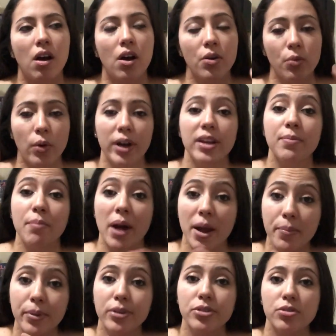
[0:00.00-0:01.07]
on writing
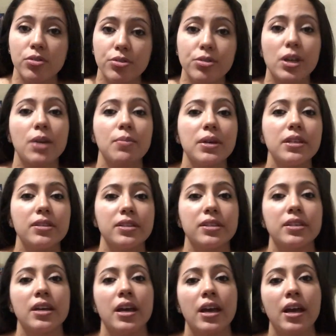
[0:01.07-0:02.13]
my personal
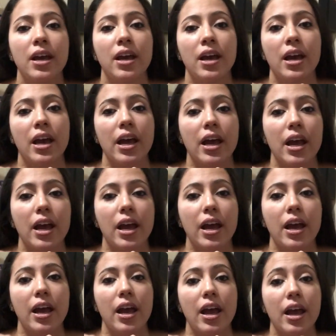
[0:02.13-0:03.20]
statement,
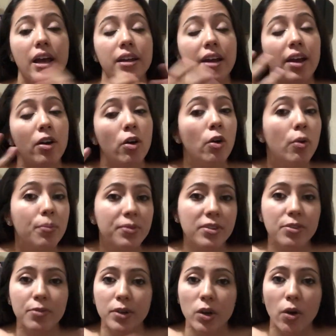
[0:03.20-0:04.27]
and I hope
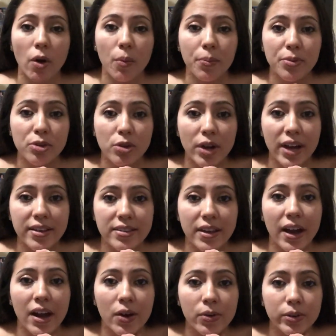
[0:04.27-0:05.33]
this video helps you guys
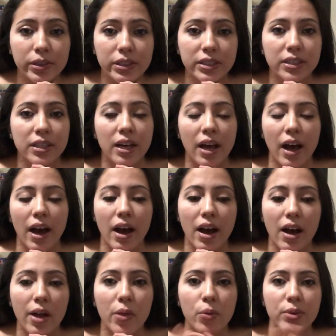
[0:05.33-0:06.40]
out.
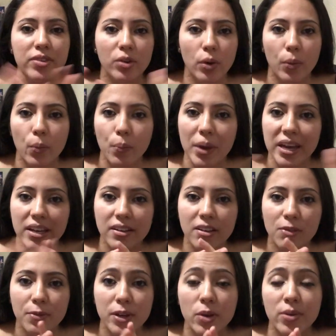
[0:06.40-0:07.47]
The reason I'm making
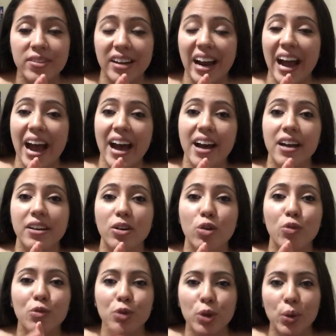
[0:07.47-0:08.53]
this video is that I had
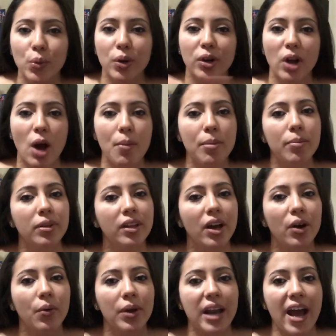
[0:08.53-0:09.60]
a viewer comment
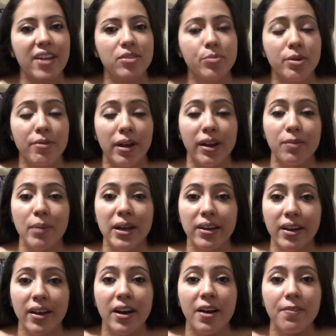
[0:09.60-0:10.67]
below and ask me if I can
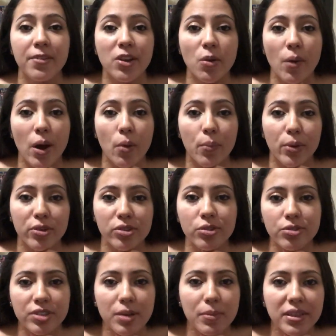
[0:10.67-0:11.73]
make a video about
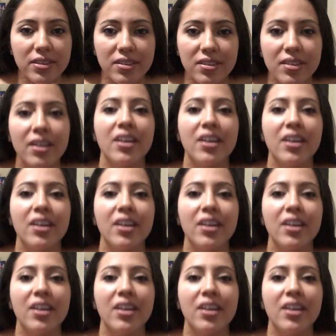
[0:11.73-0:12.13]
personal statements.